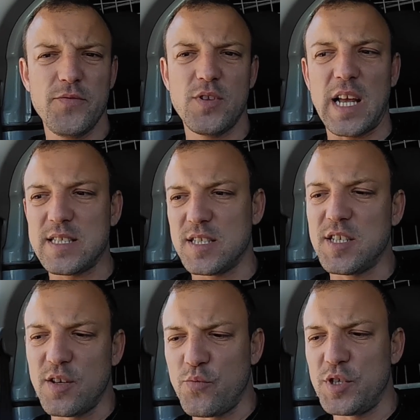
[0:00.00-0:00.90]
That's the
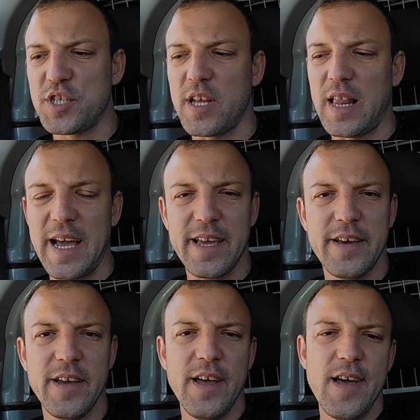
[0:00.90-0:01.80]
thing which I like,
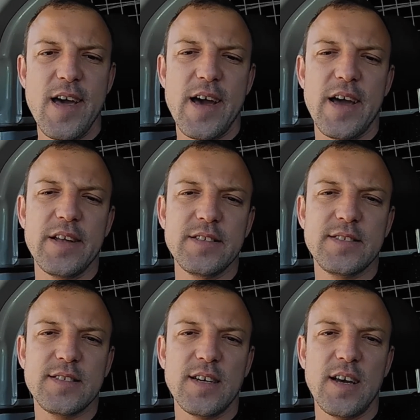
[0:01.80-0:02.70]
and
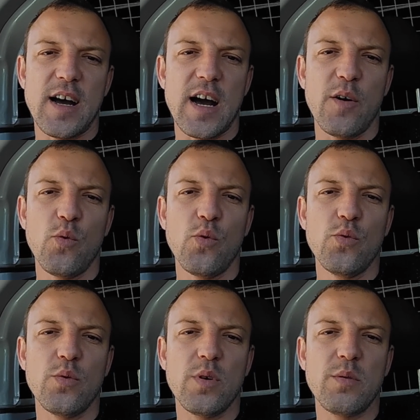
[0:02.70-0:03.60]
I
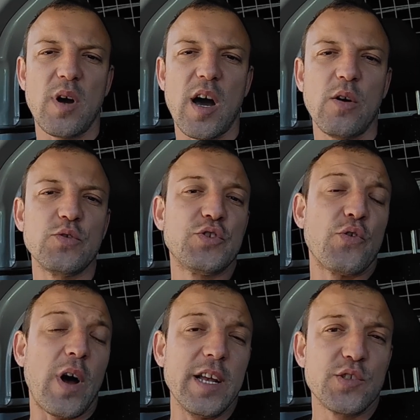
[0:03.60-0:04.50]
will
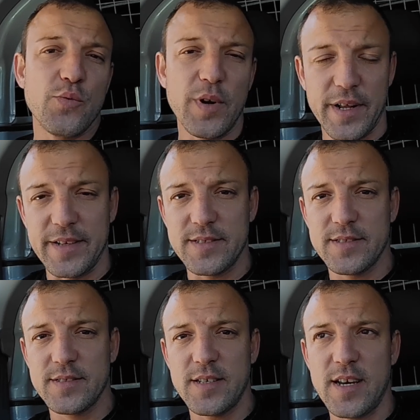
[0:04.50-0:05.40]
try to run it.
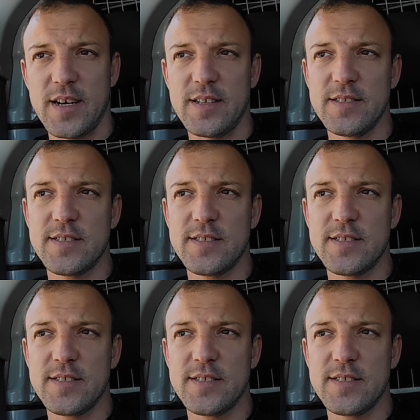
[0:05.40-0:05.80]
And